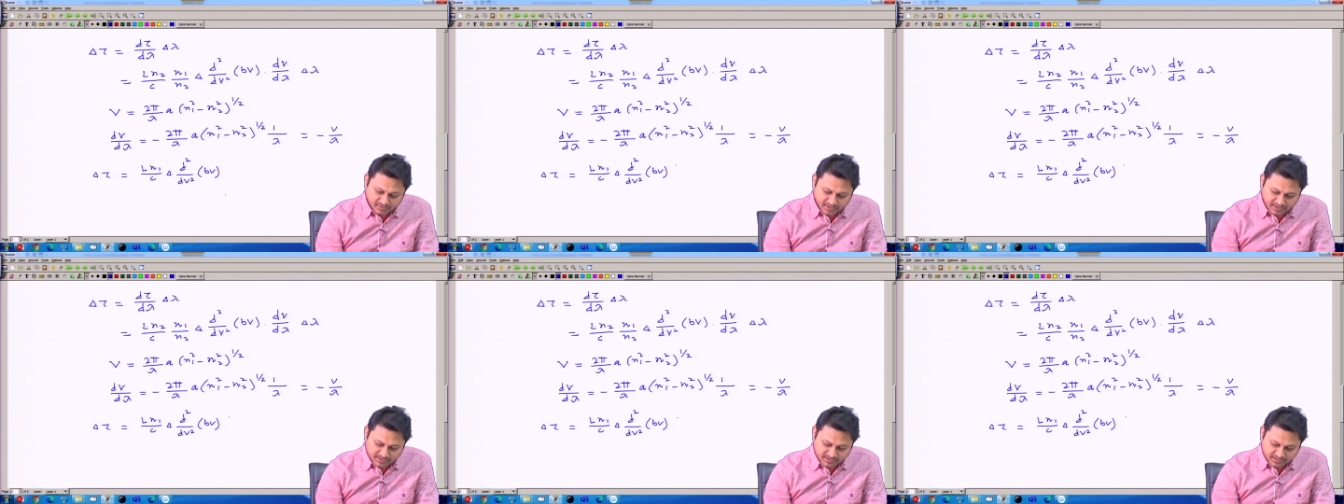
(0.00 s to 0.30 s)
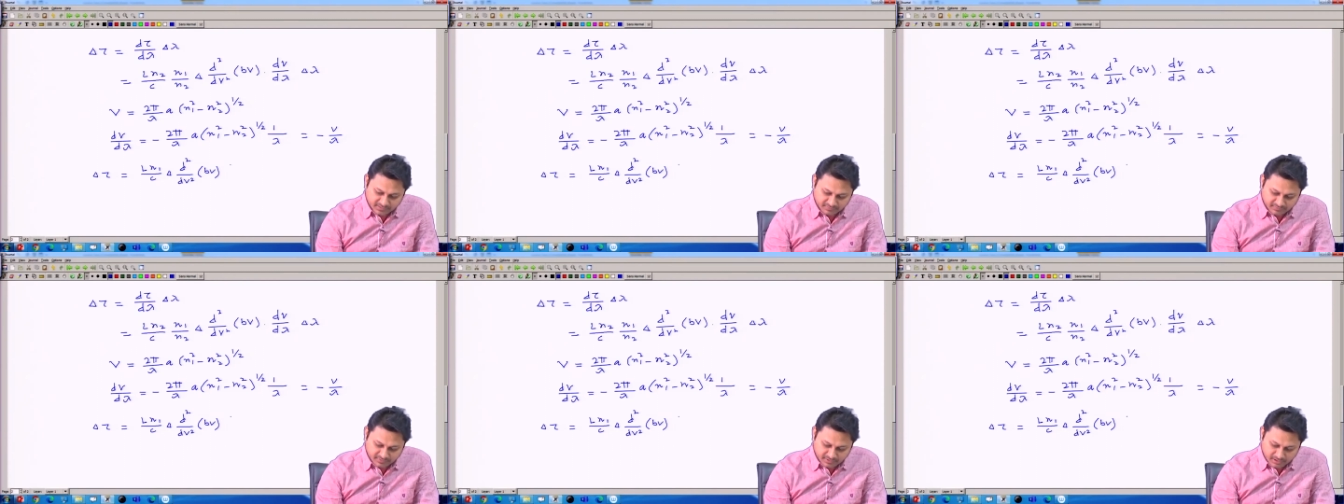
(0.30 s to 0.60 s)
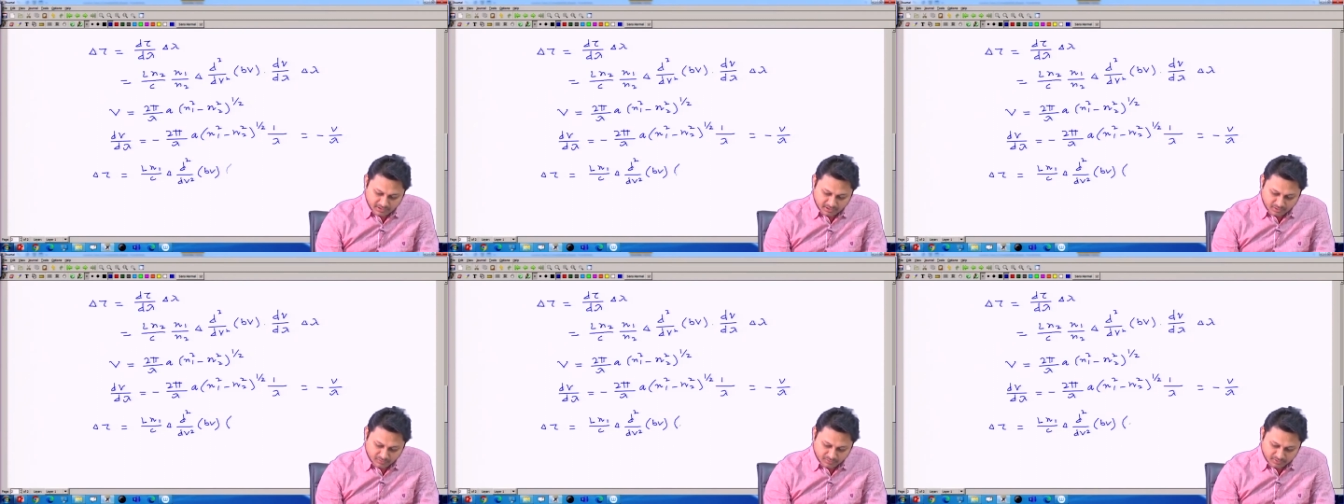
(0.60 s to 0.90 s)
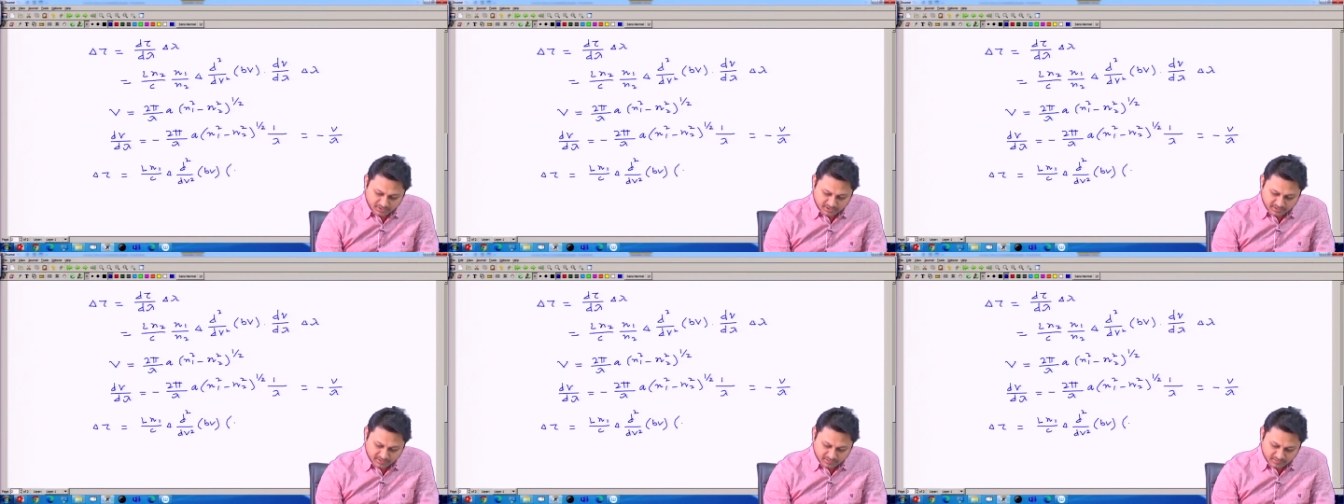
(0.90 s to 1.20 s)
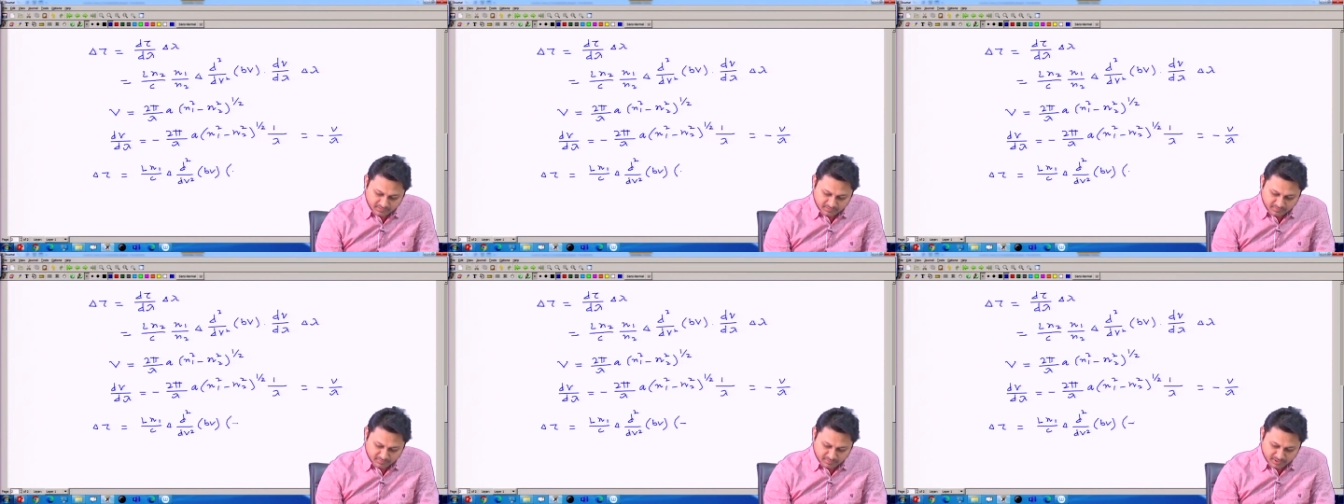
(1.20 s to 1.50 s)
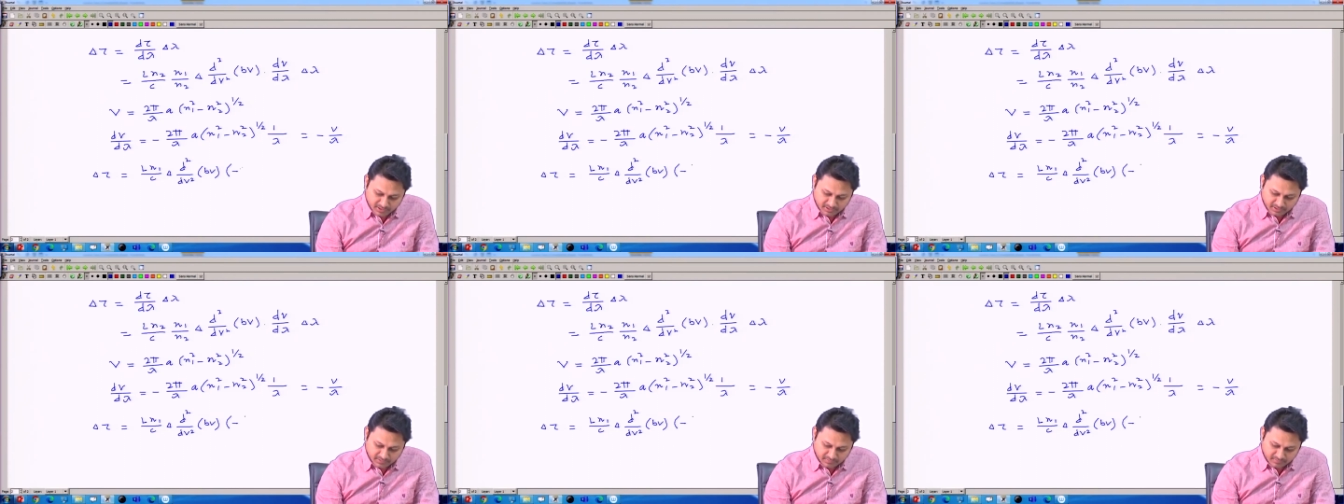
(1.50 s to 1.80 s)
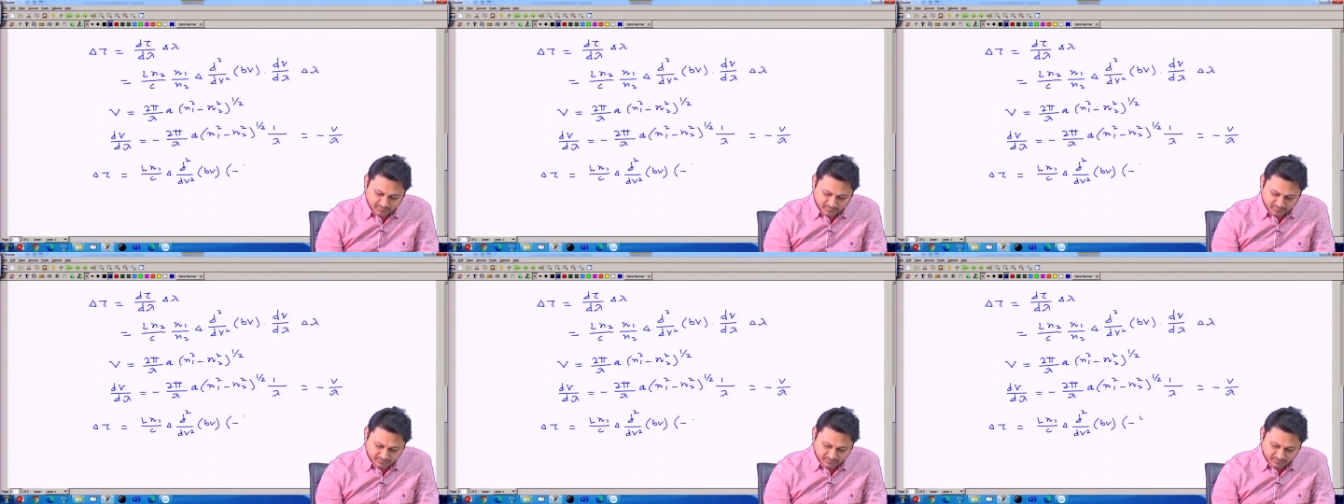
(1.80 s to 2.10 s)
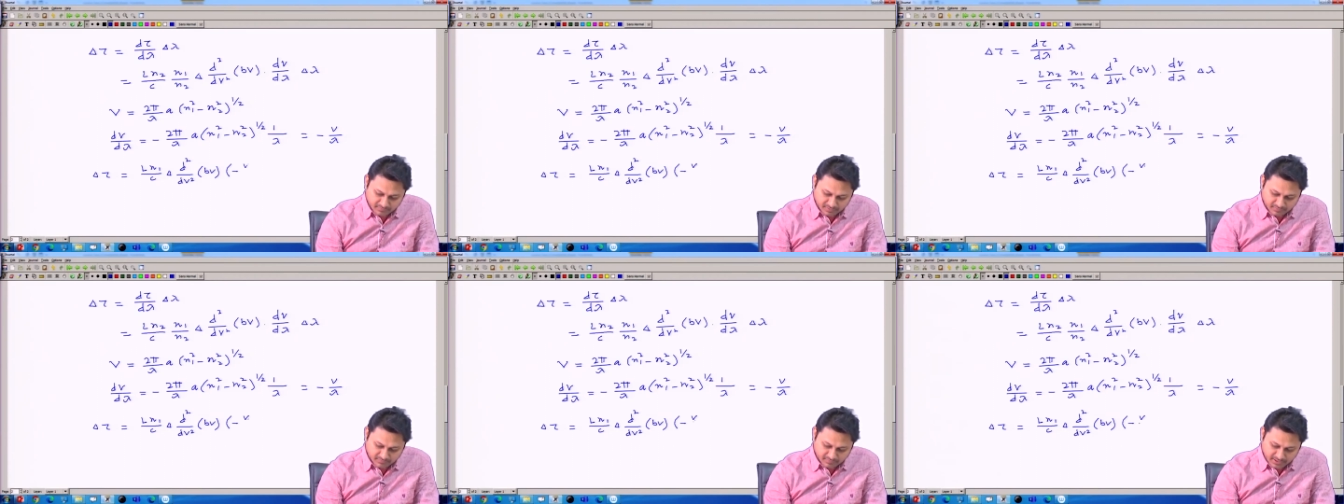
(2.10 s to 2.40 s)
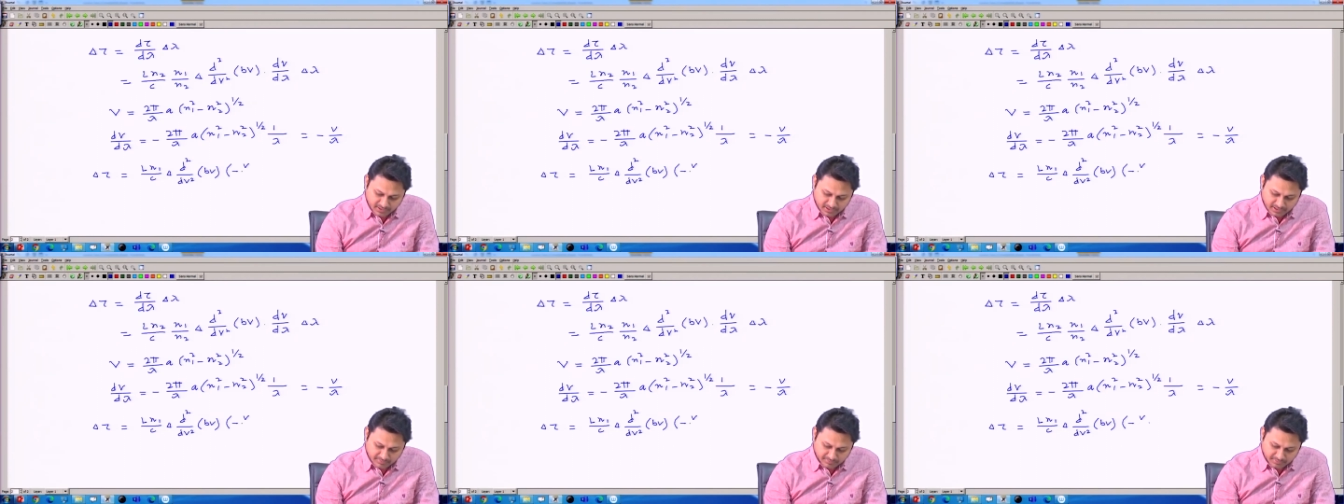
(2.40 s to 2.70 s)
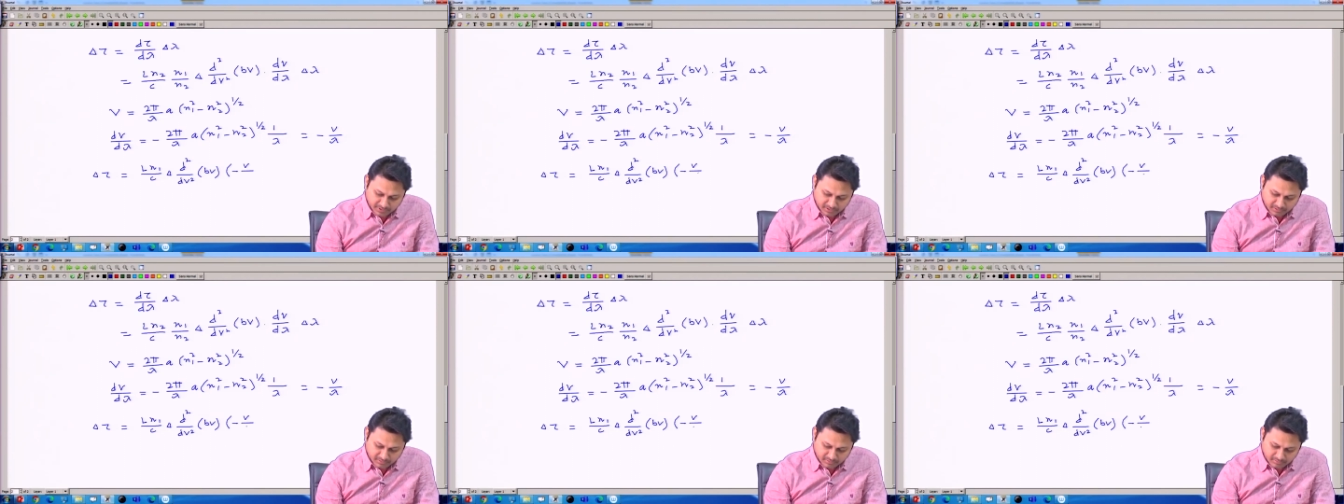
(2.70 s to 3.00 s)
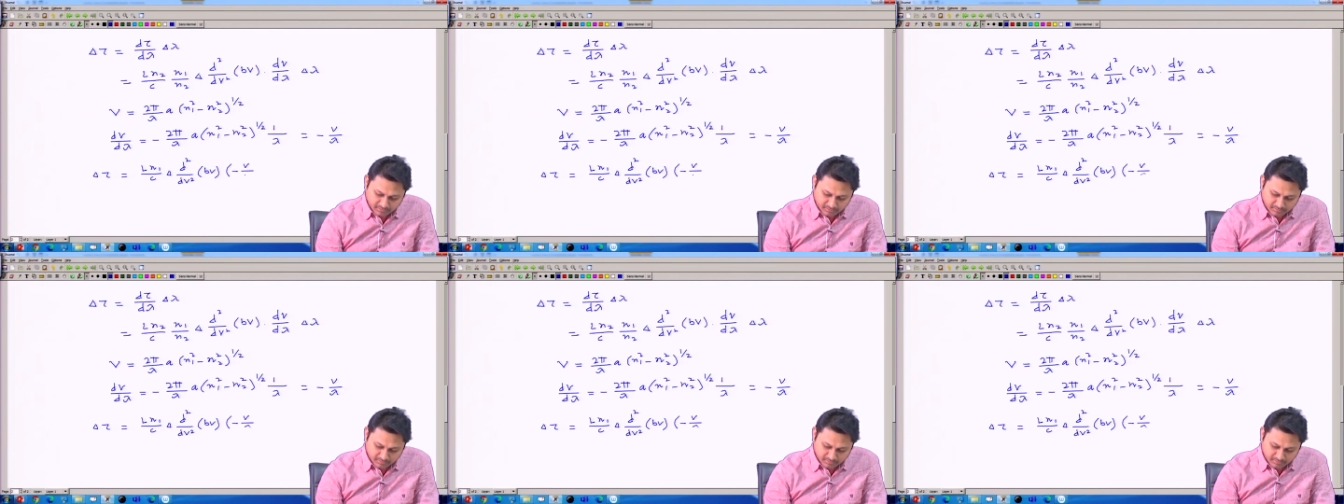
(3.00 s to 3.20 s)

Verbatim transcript: I just figure out it is minus of V by lambda